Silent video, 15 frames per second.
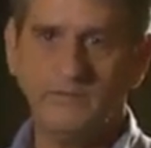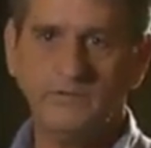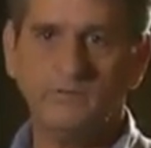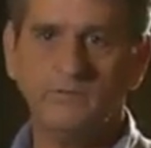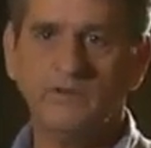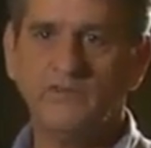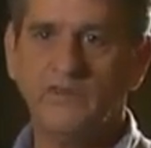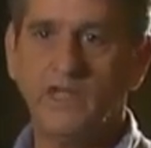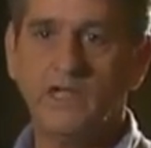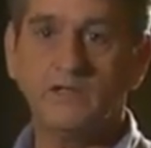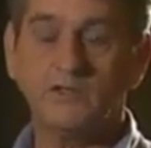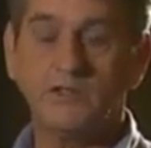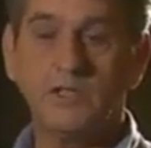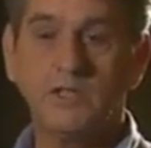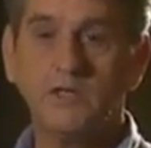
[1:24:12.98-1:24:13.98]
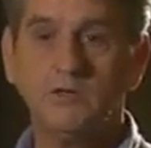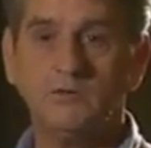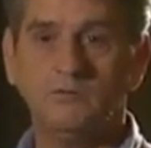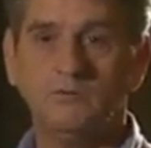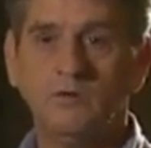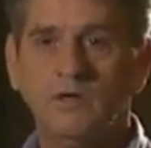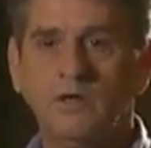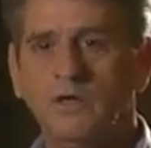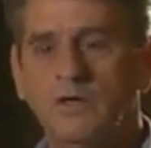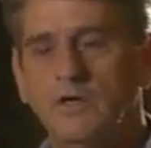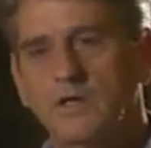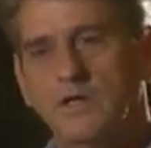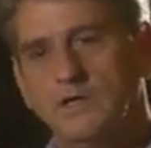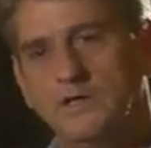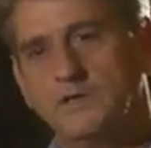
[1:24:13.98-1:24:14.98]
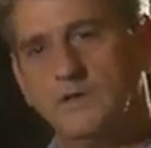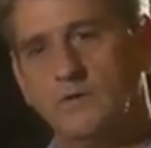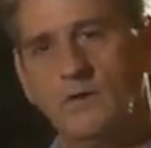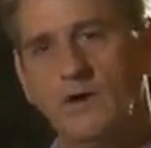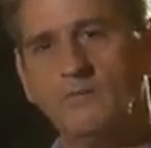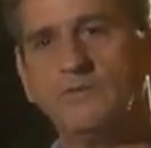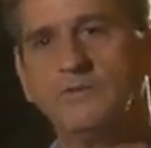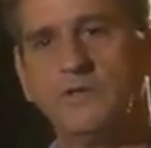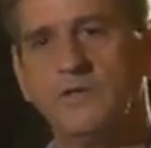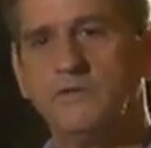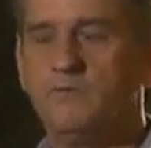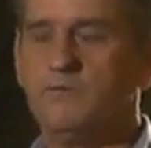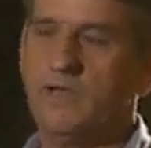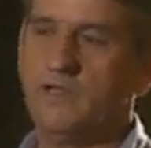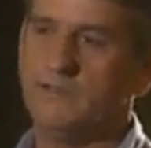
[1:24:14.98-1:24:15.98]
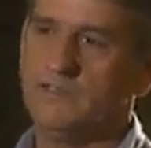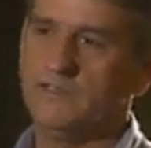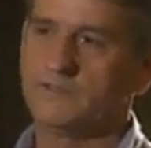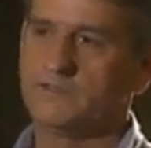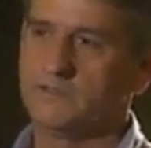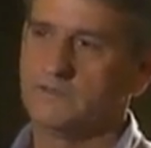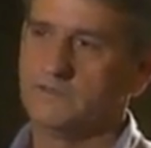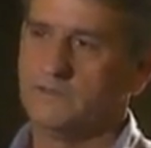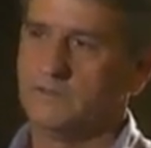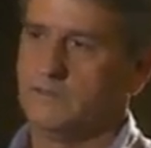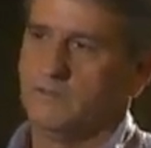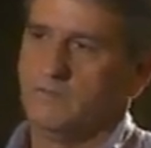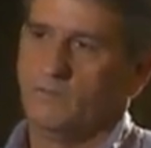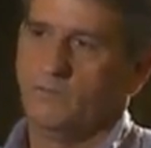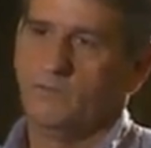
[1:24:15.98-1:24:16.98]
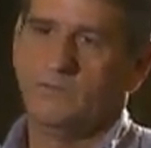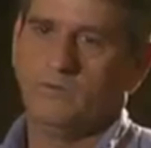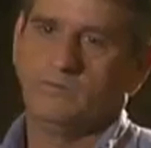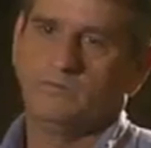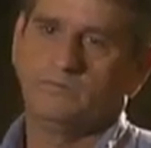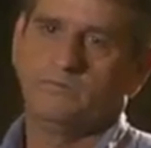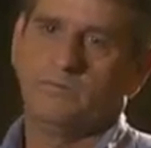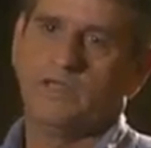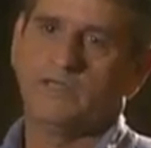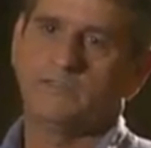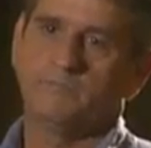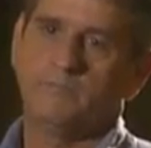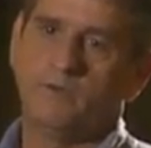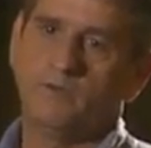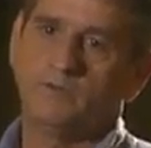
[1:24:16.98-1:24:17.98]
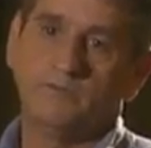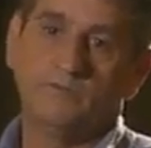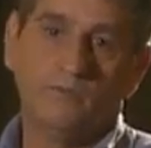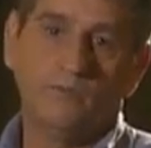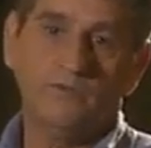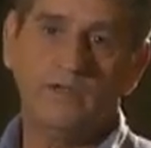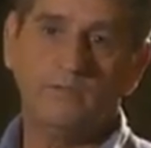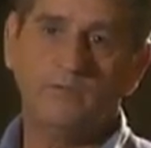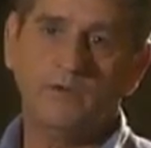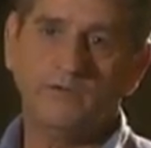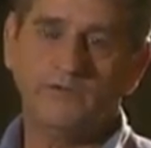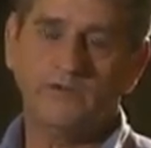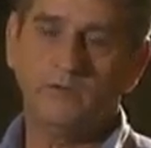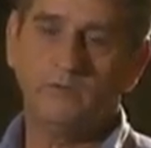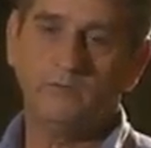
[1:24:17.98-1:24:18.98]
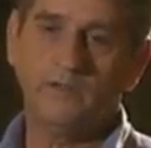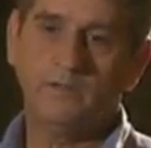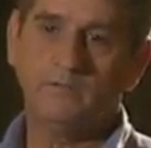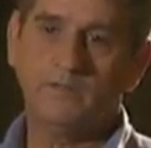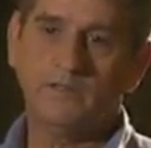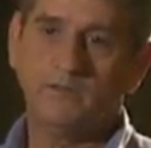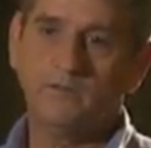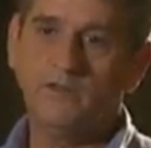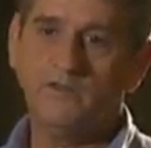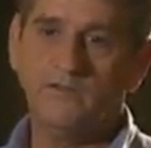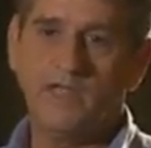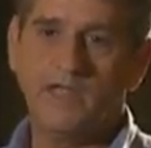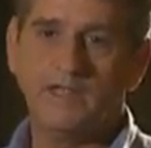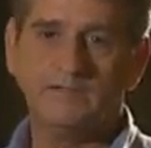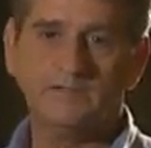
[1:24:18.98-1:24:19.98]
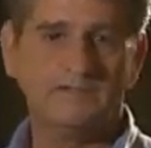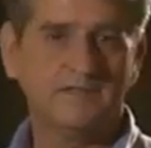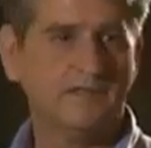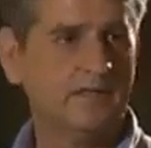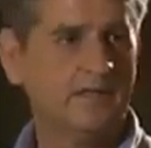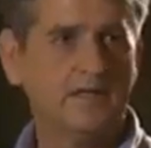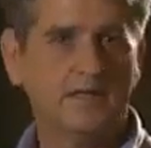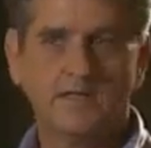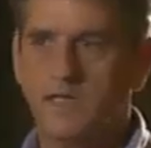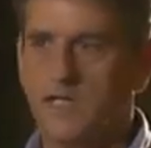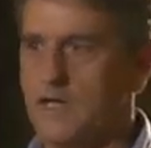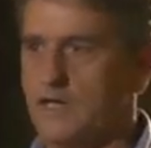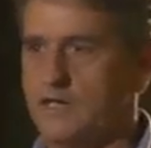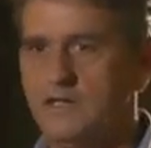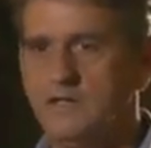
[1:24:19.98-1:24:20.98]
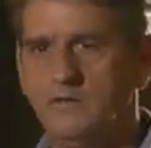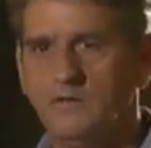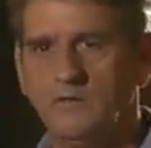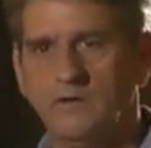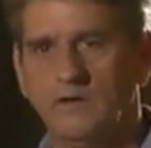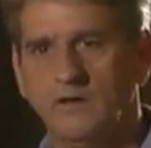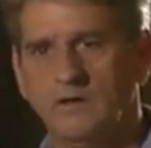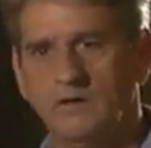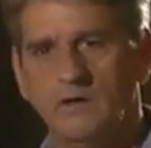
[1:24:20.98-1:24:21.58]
doing things too. So all of a sudden you had this, where as opposed before you had one or two people doing things in a county or